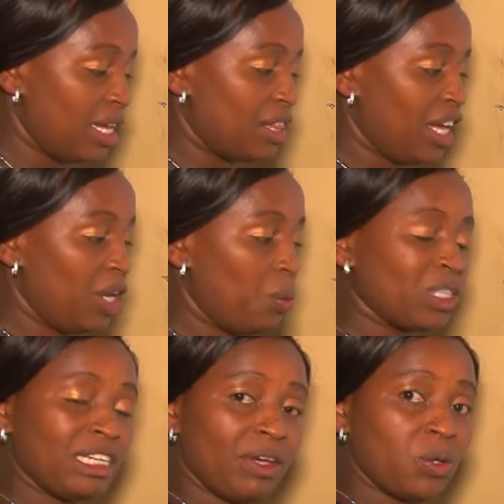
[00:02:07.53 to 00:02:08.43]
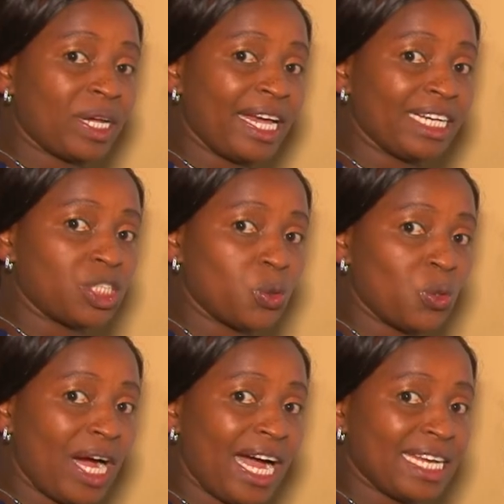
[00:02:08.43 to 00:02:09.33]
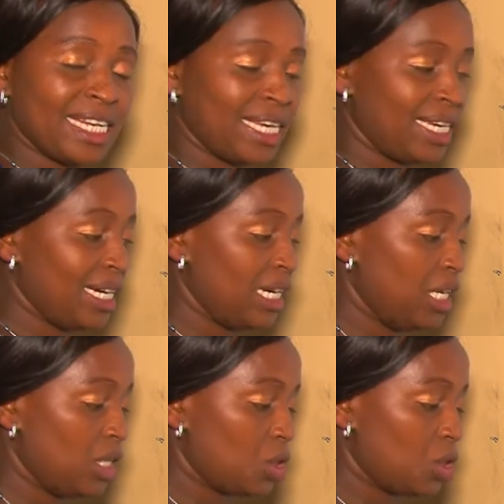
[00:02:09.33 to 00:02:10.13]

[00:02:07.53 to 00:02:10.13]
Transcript: Then whatever you get, you add here.